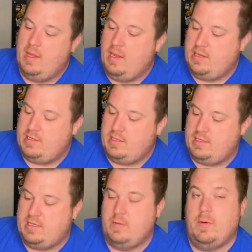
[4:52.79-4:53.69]
So let's
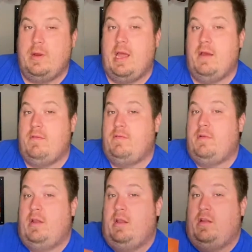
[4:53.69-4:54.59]
see what we have
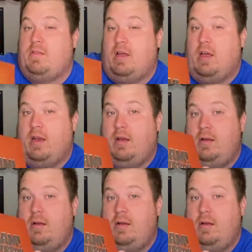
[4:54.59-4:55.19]
inside.